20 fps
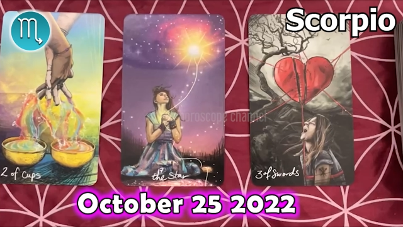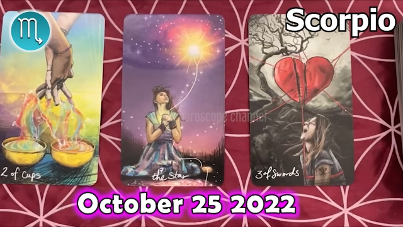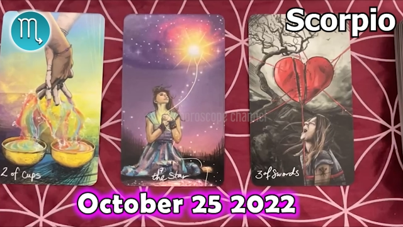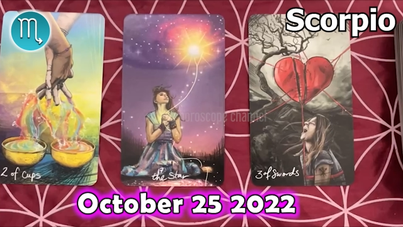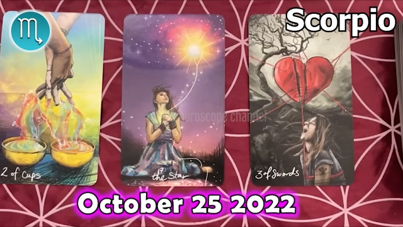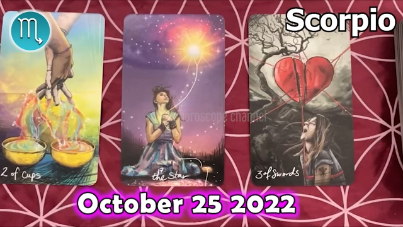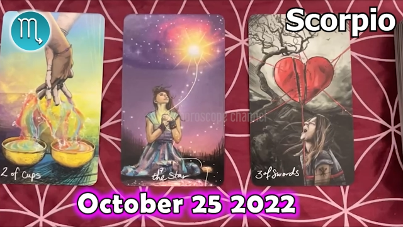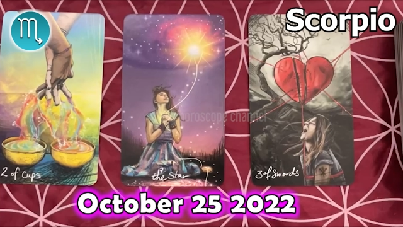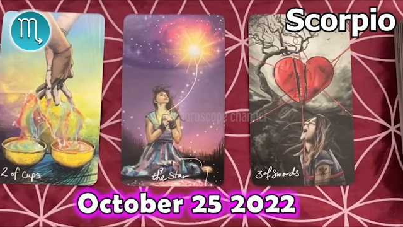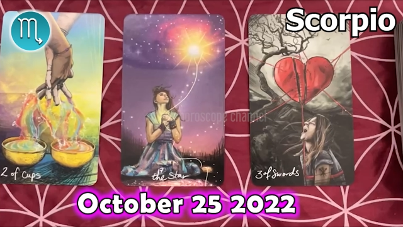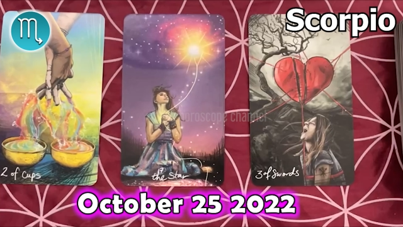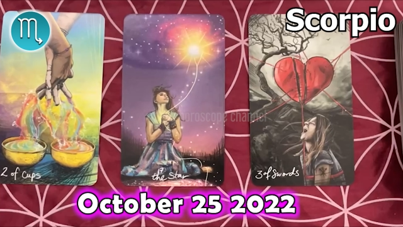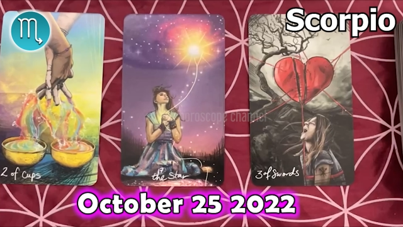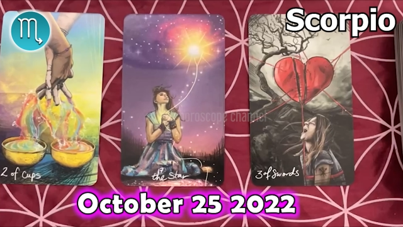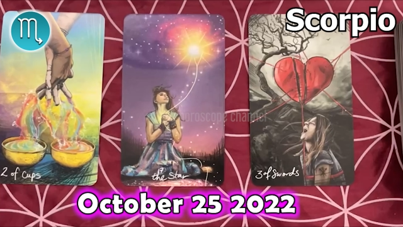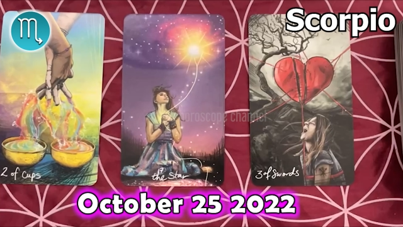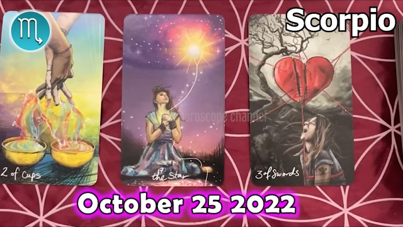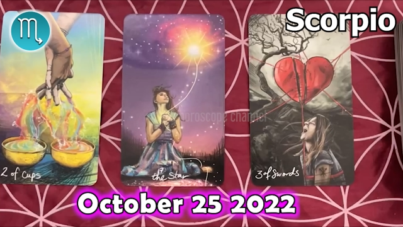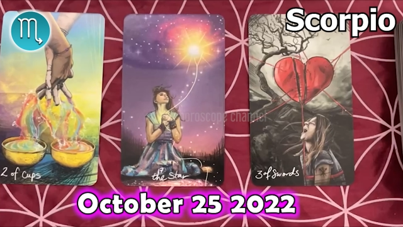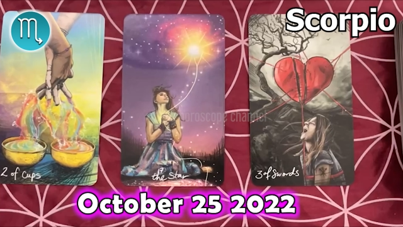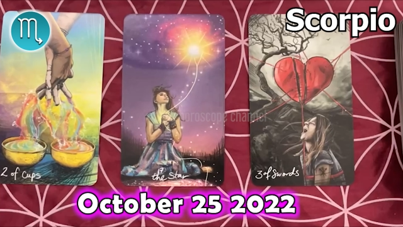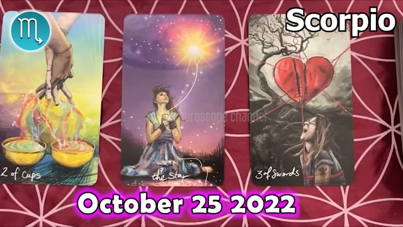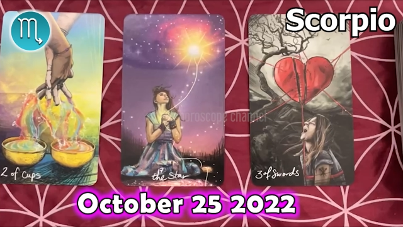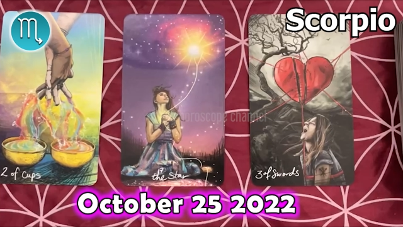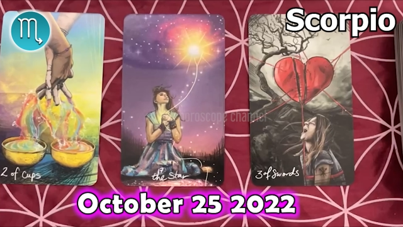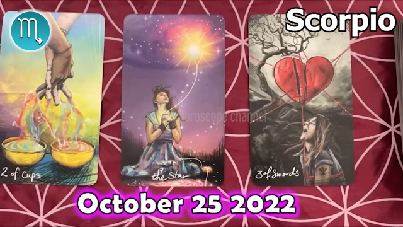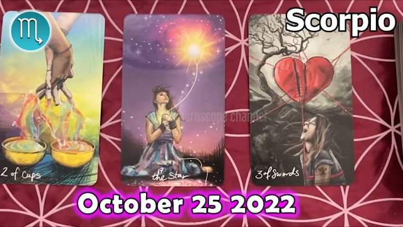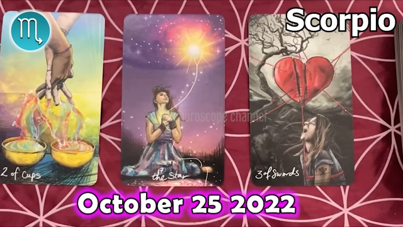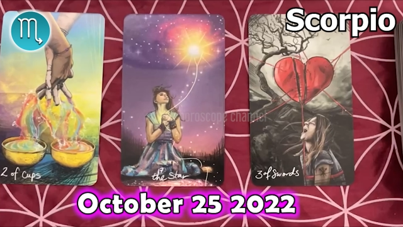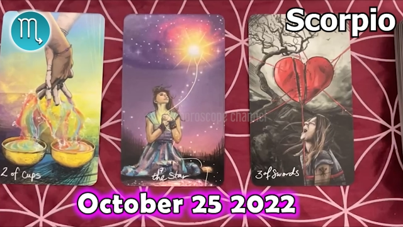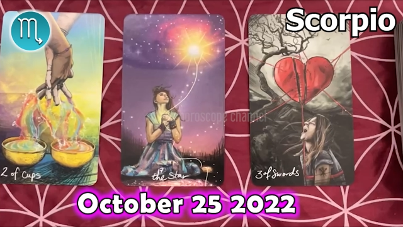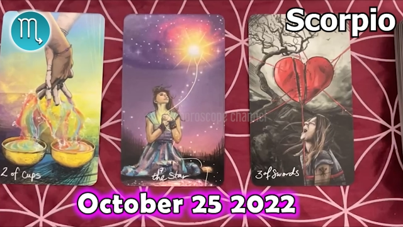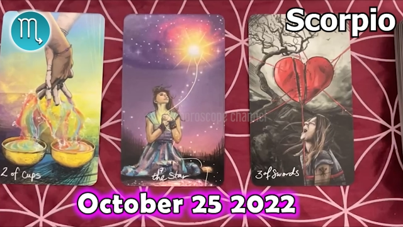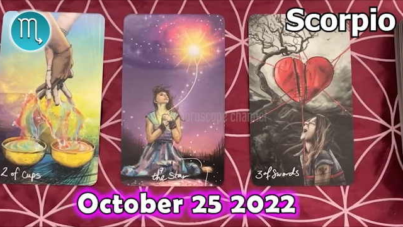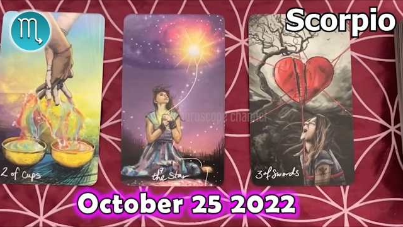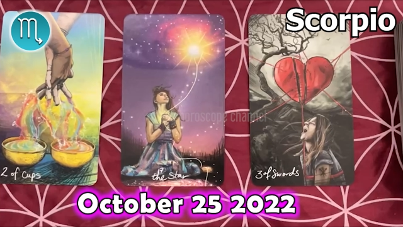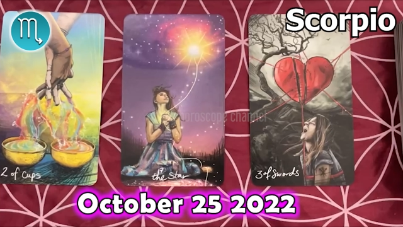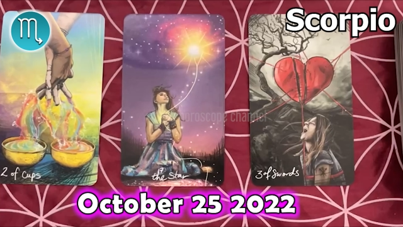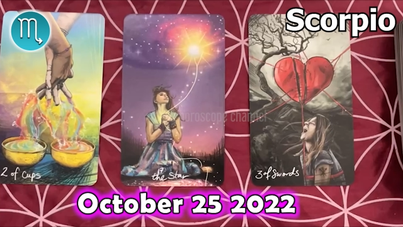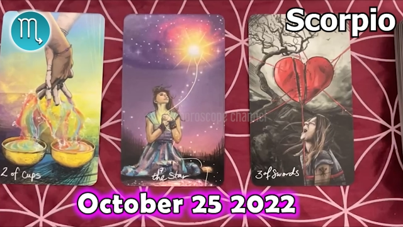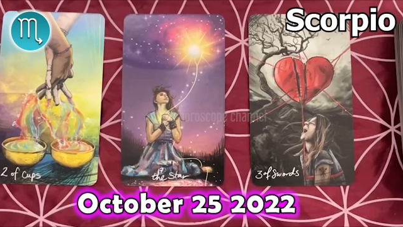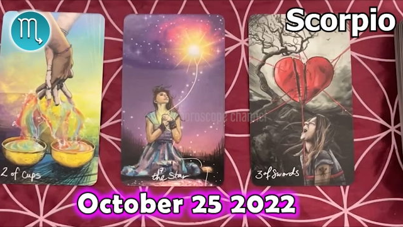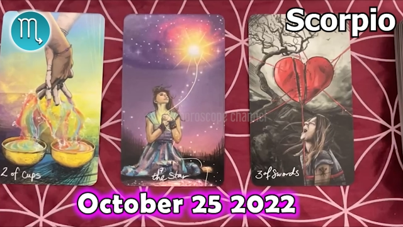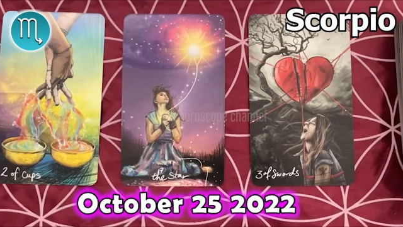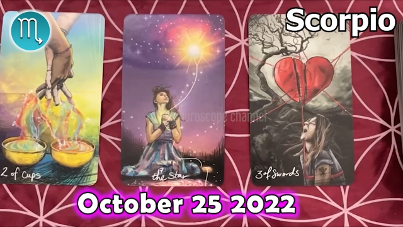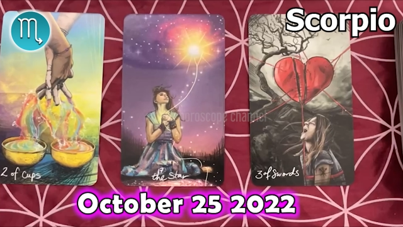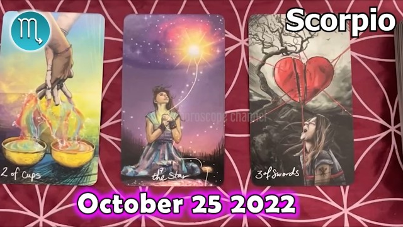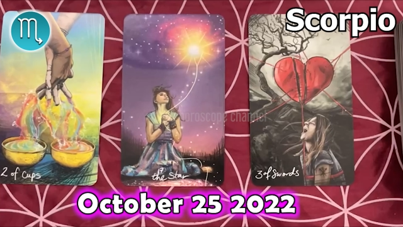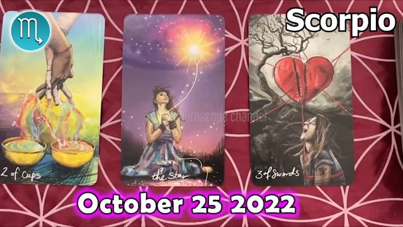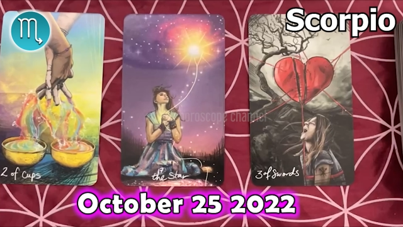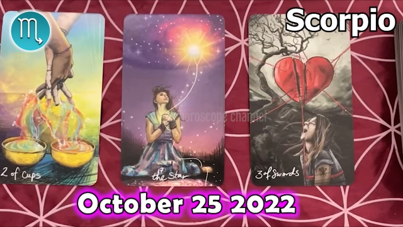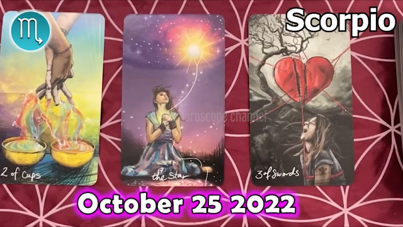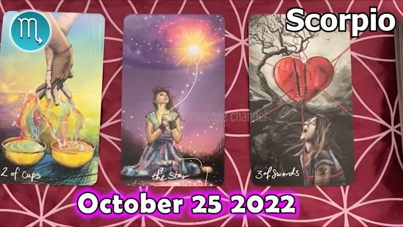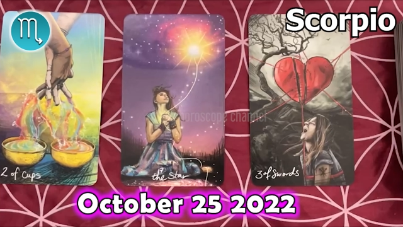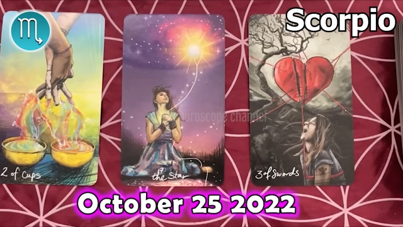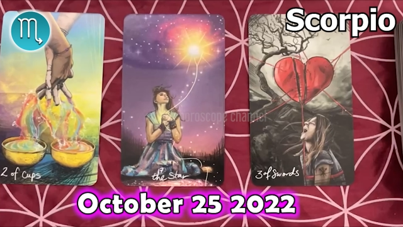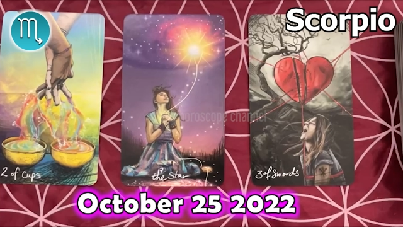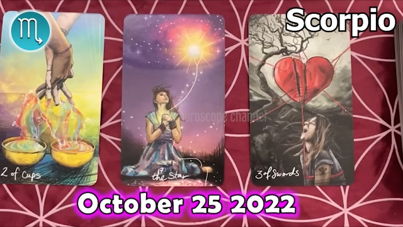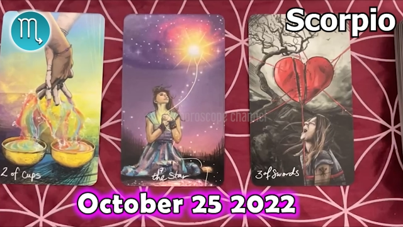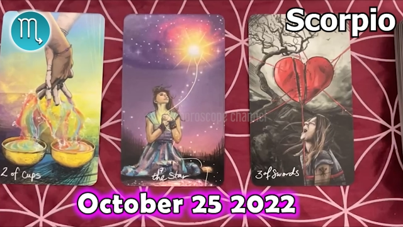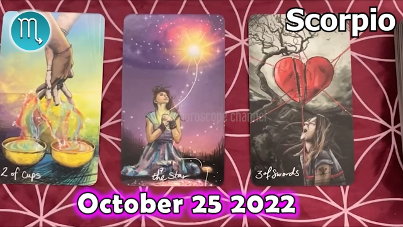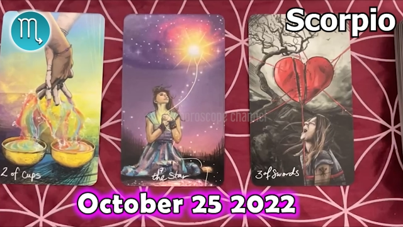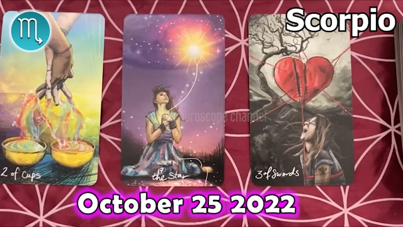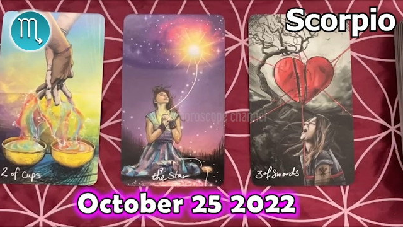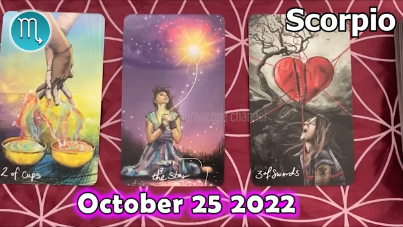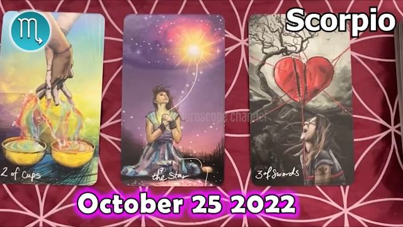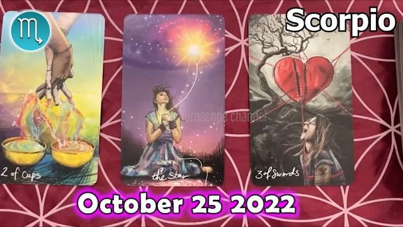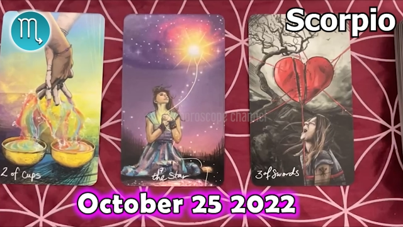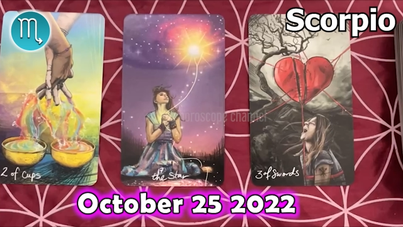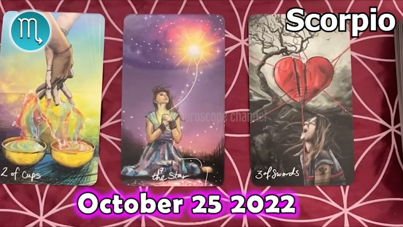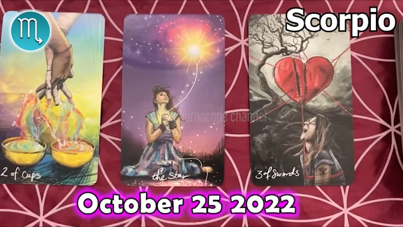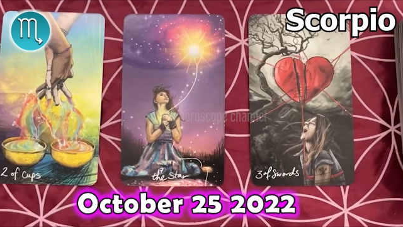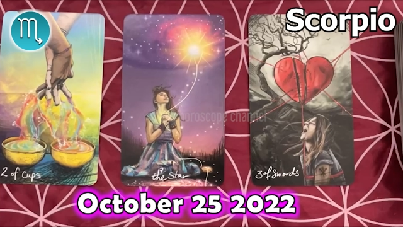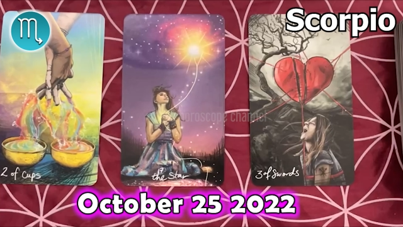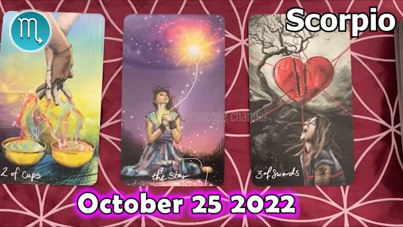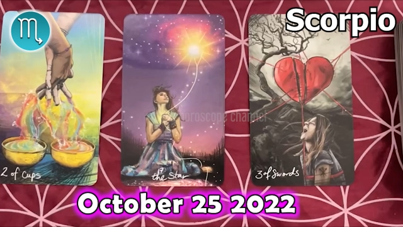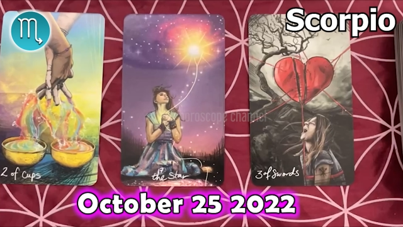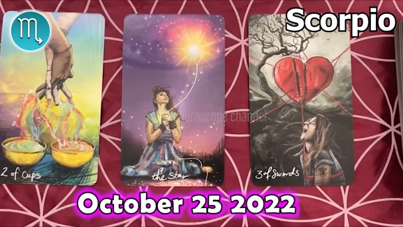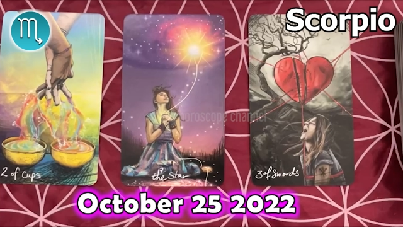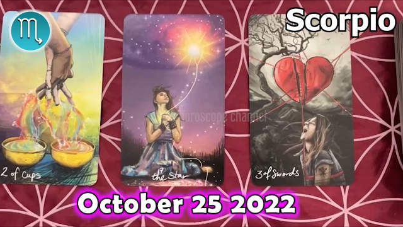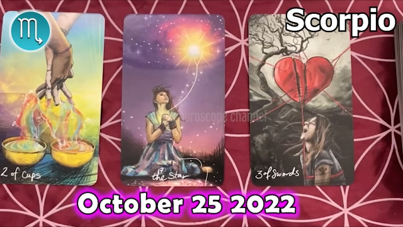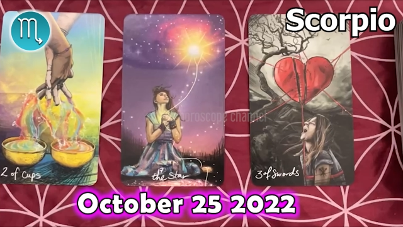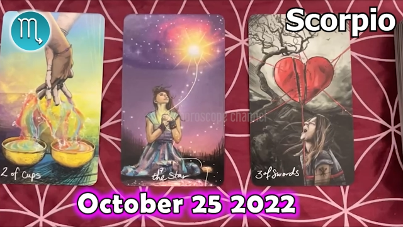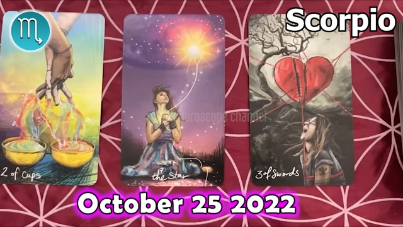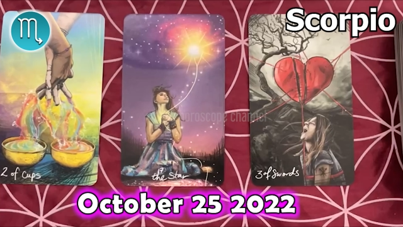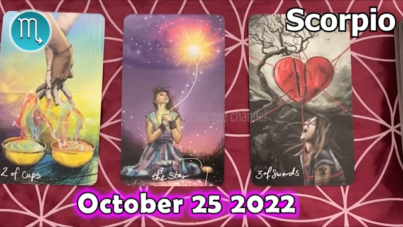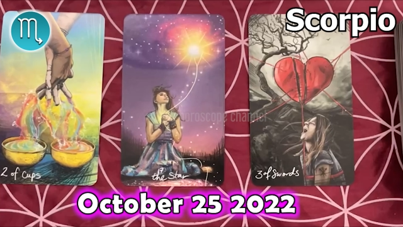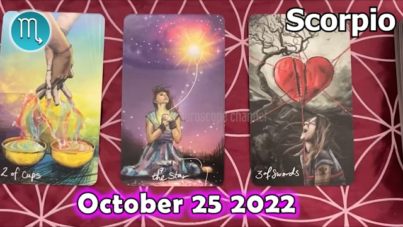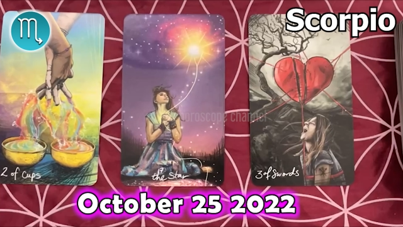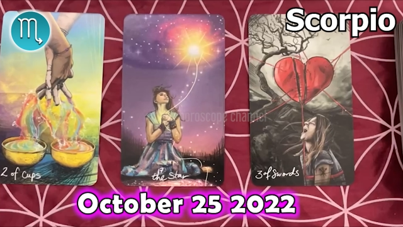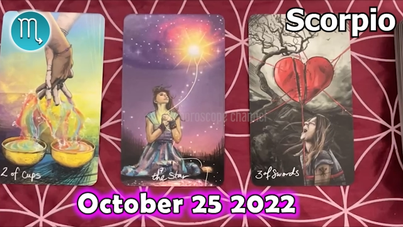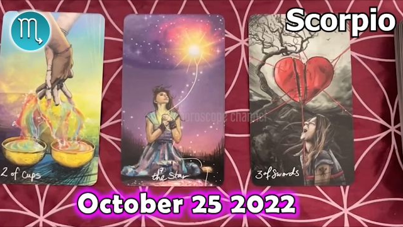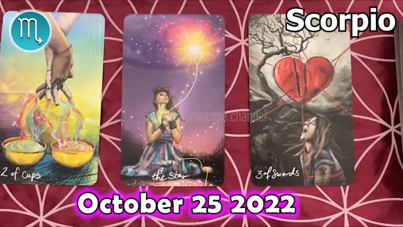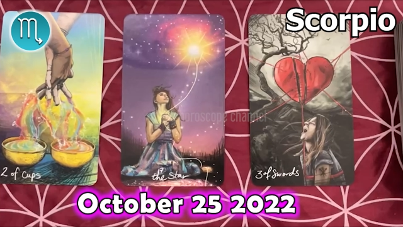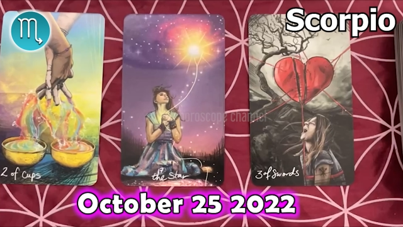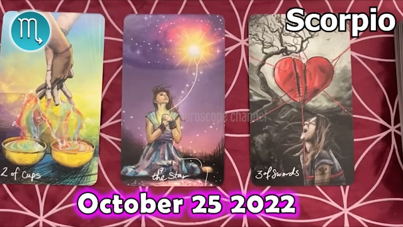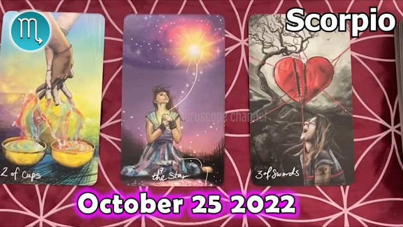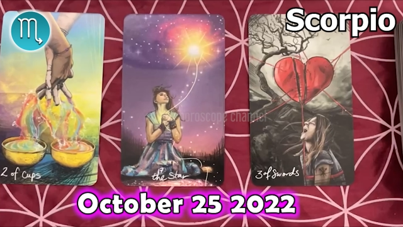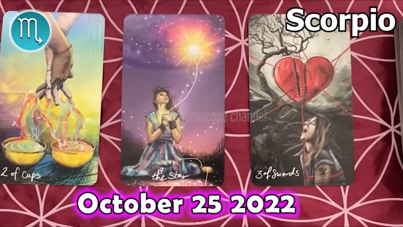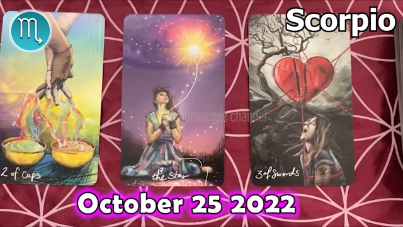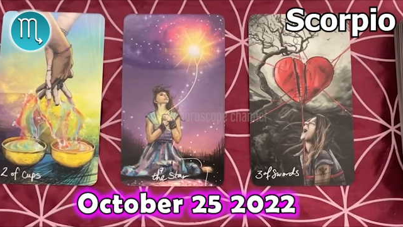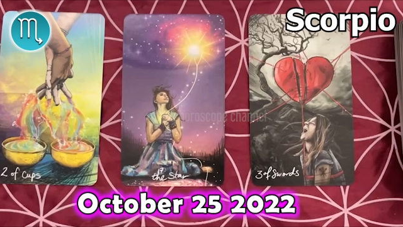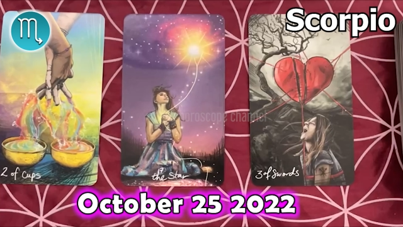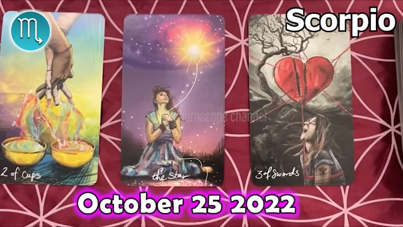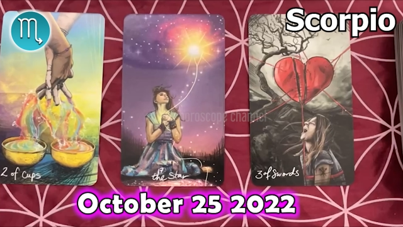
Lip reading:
No face is visible, so there are no lips to read.